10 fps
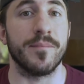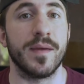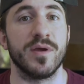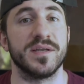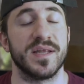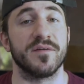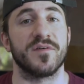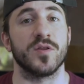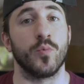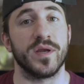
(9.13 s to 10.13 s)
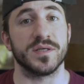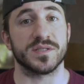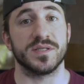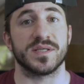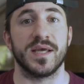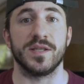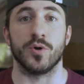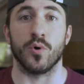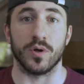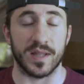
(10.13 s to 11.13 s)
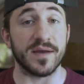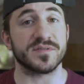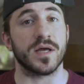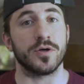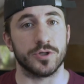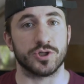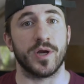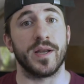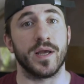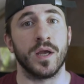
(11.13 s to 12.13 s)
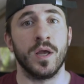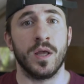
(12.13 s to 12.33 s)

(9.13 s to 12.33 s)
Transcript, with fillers: maybe identify the weaknesses in your lifestyle, your training,